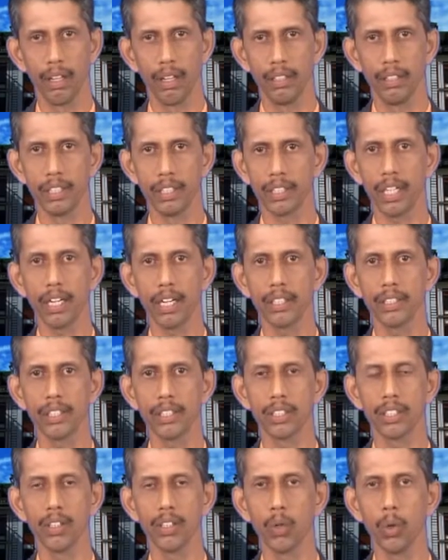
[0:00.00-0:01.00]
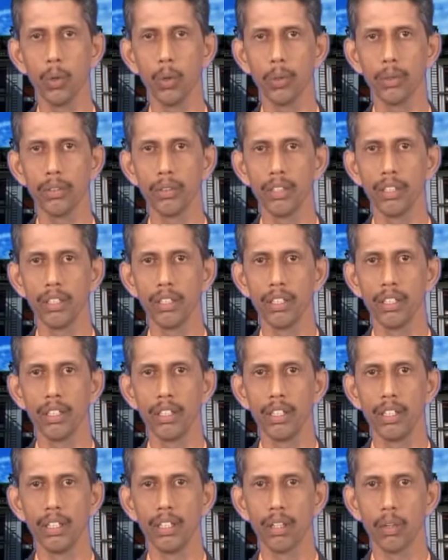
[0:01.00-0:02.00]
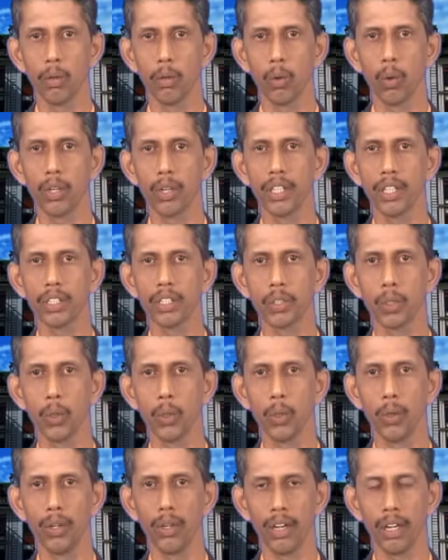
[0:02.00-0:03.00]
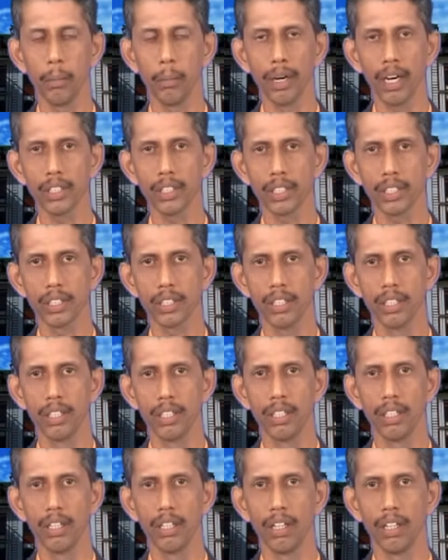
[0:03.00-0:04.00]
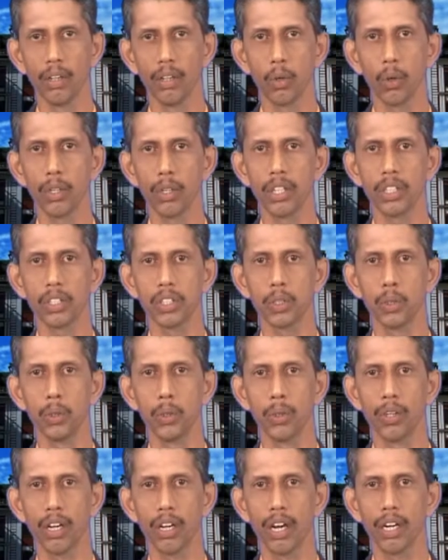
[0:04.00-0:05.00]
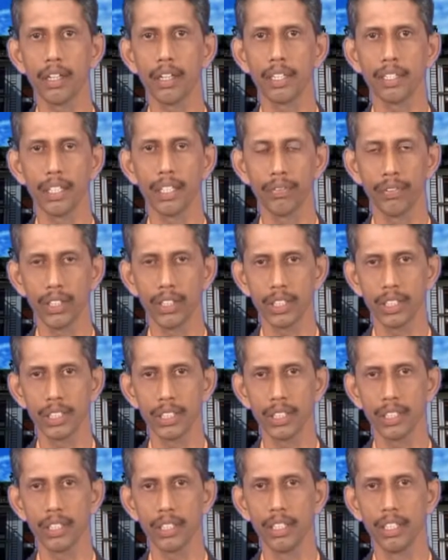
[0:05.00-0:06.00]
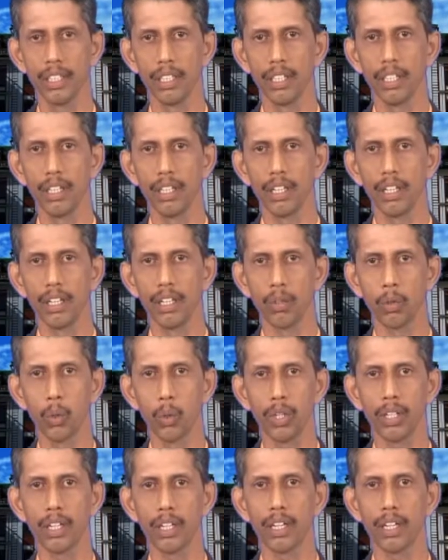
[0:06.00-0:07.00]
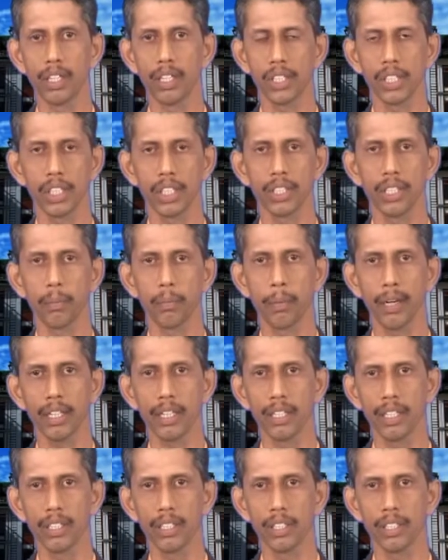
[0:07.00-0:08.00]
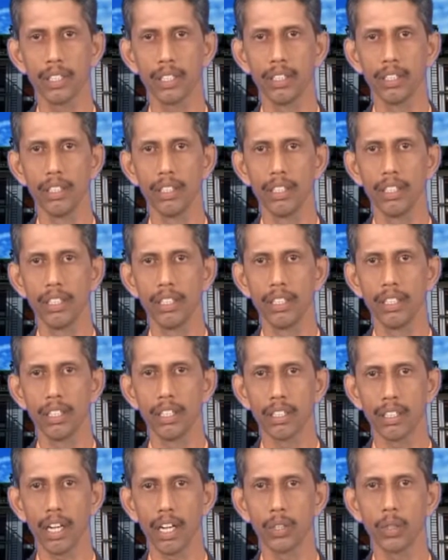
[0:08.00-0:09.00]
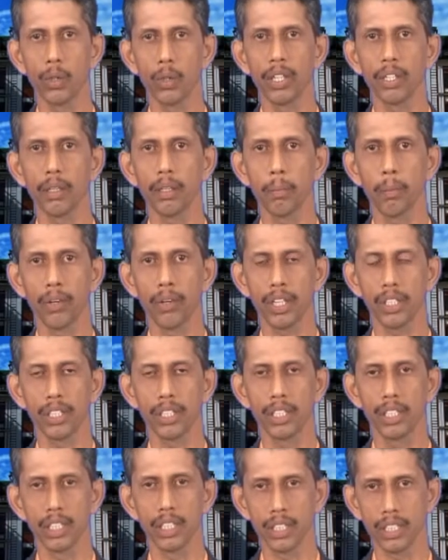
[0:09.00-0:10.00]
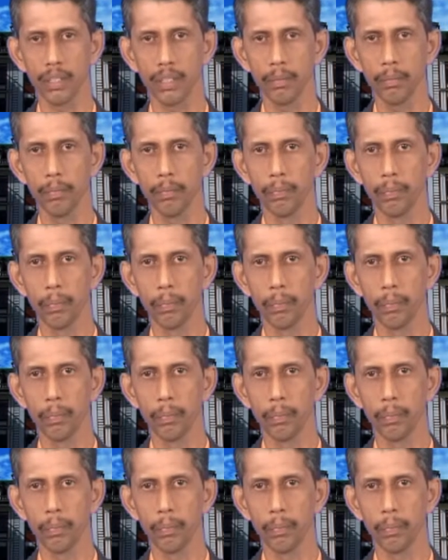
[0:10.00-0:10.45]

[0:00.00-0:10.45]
The strategies include coatings to rebars, coatings to concrete surfaces, good construction practice, cathodic protection system,